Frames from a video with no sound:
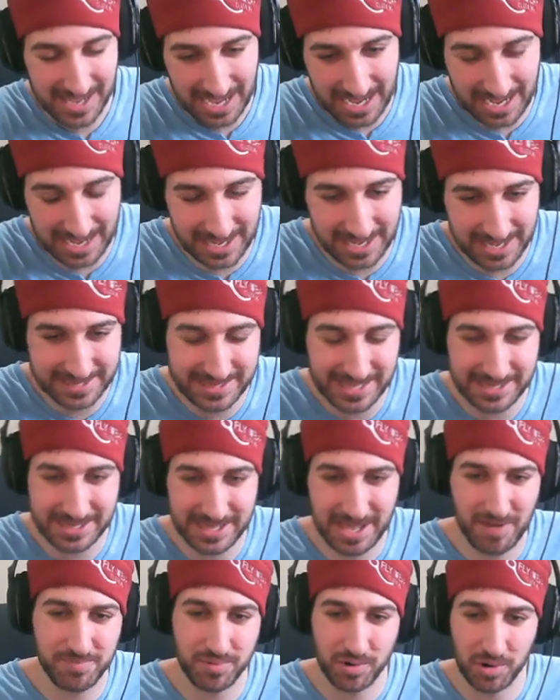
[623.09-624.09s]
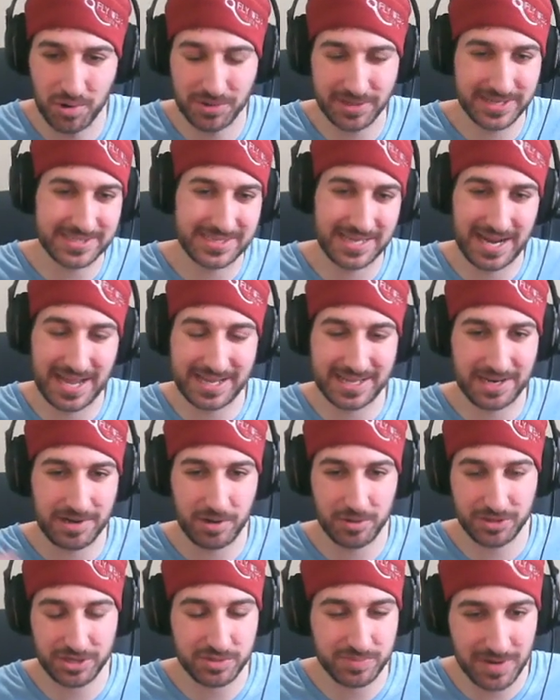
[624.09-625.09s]
Uh, then they have Broly said, I can
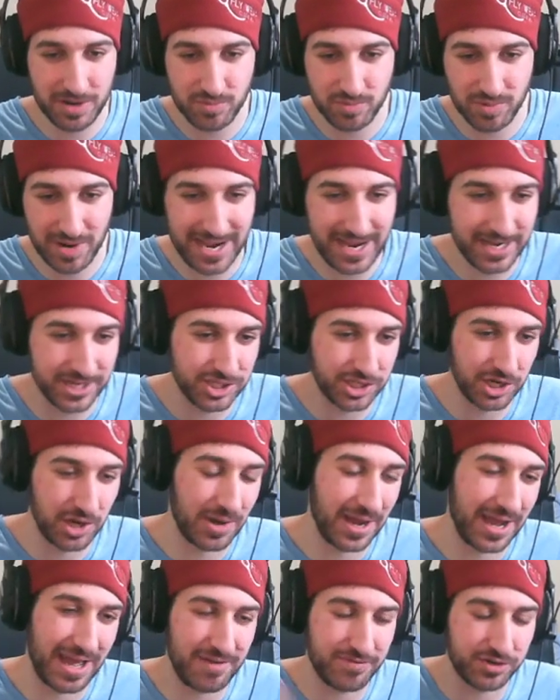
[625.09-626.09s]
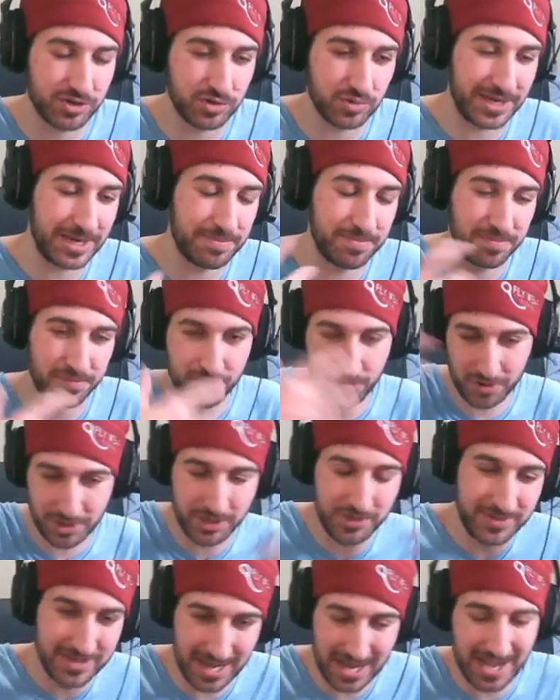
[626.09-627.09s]
unleash my rage. You know, I have green before
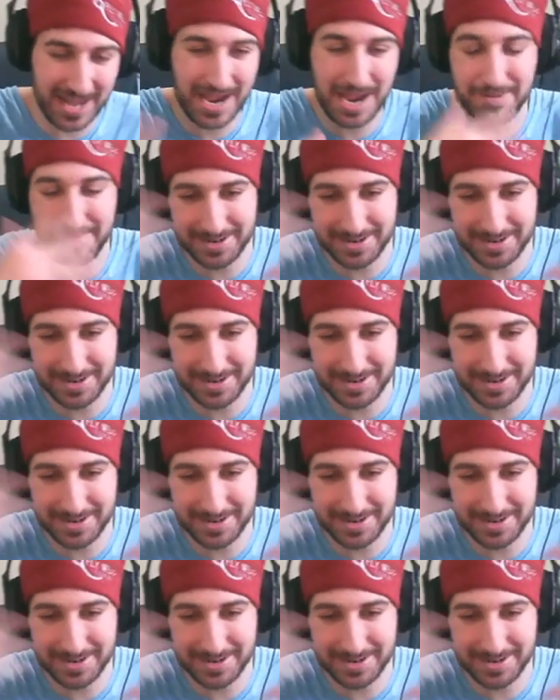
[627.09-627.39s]
you die.